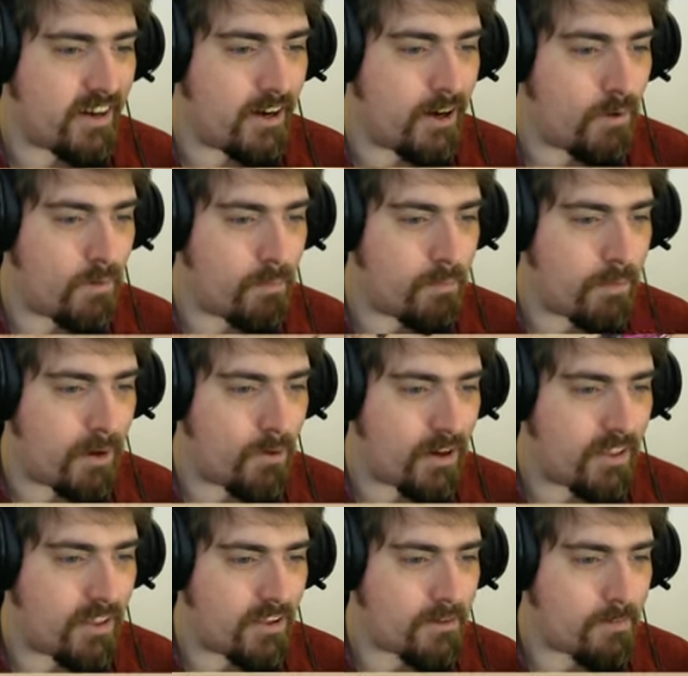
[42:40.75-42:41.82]
Oh, but
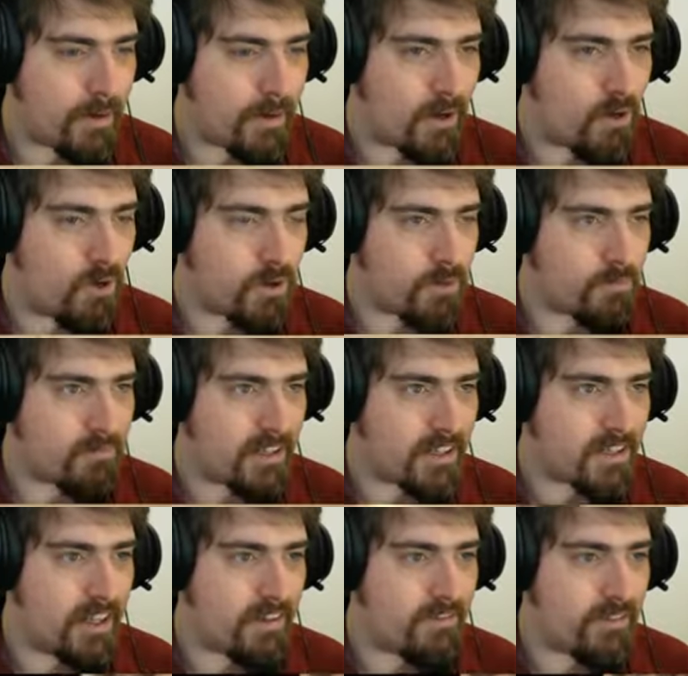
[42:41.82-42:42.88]
okay, there's a big horde of
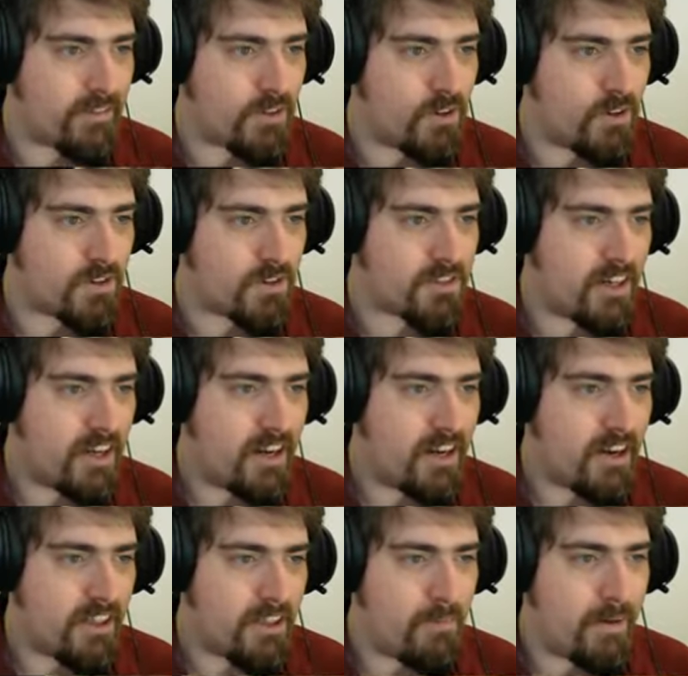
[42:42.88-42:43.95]
bricks there. And of course,
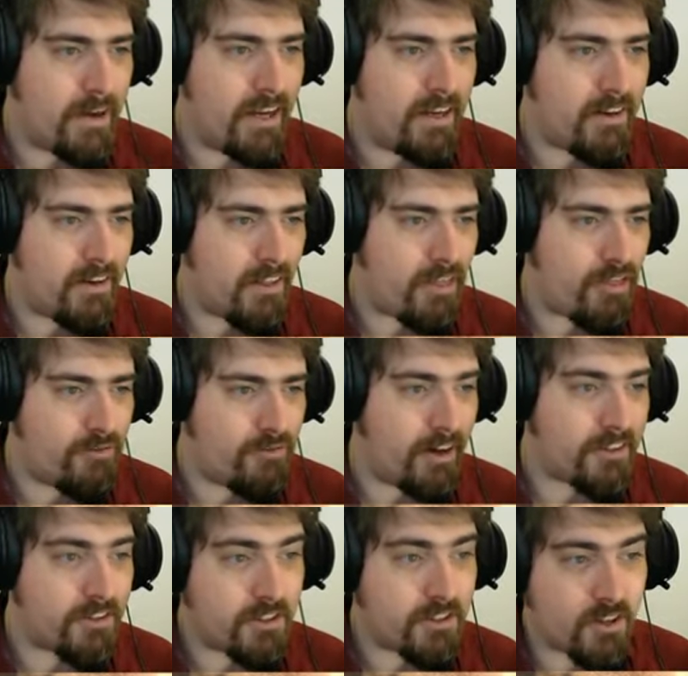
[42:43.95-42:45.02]
the main
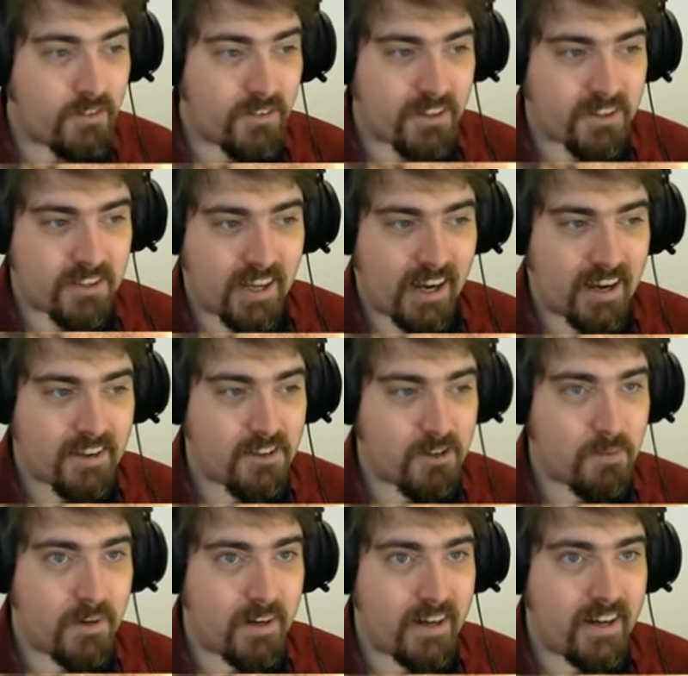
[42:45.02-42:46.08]
thrust of this attack, as it
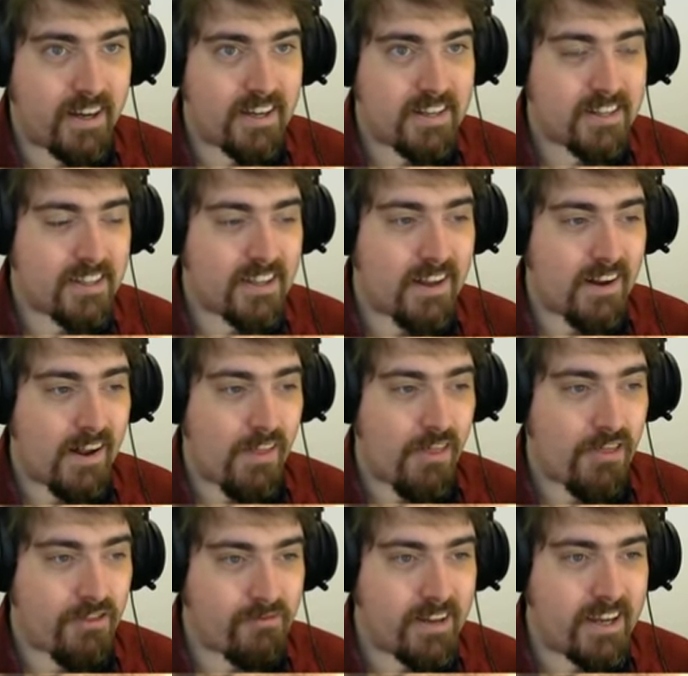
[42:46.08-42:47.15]
were, is the
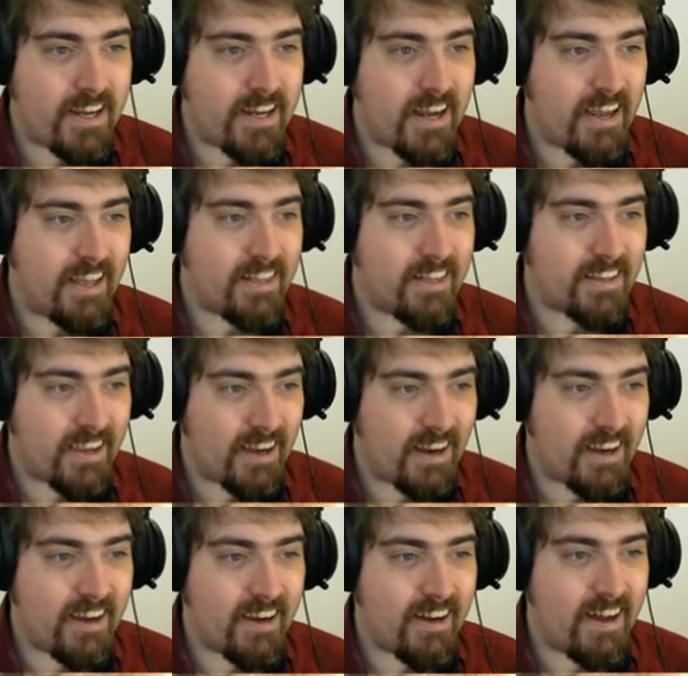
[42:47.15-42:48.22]
three
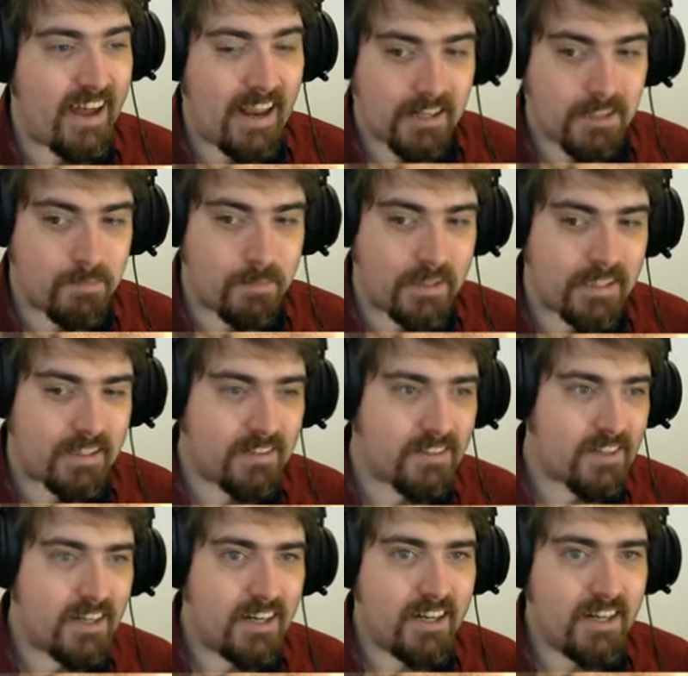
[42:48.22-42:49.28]
entire X Bs
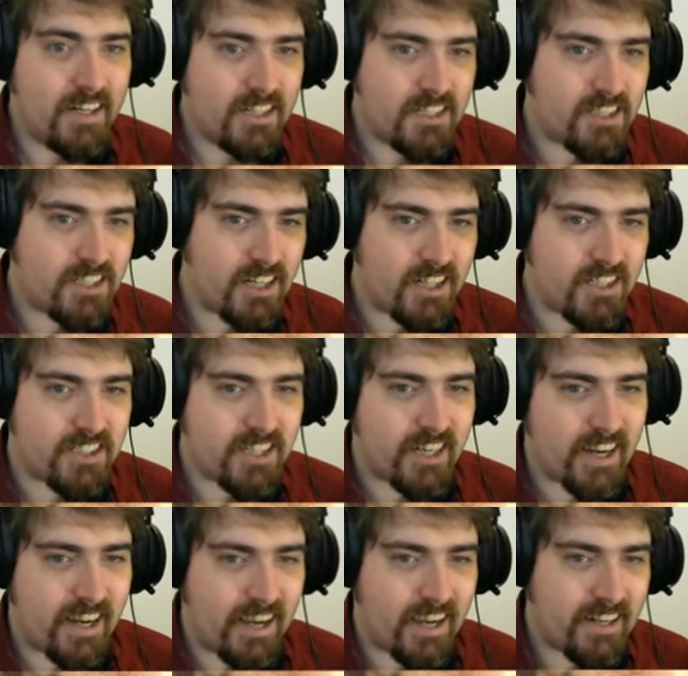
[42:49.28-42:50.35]

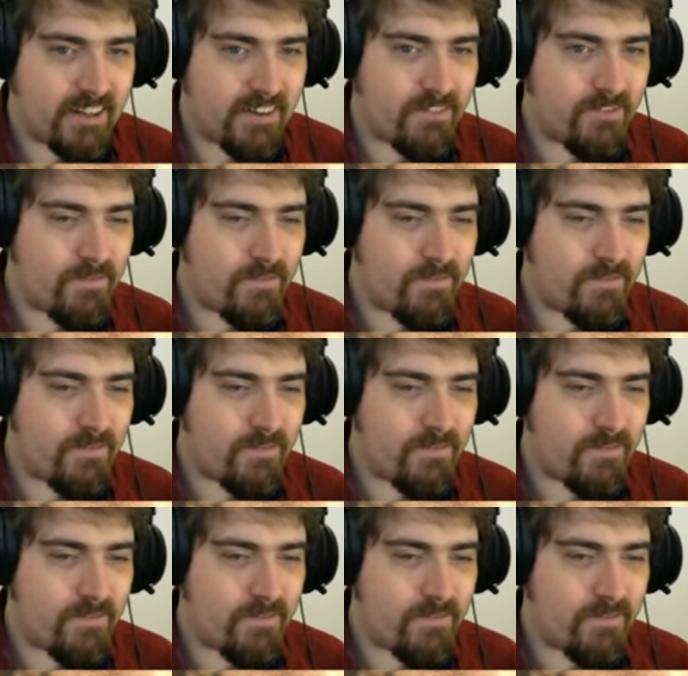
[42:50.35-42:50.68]
charging in.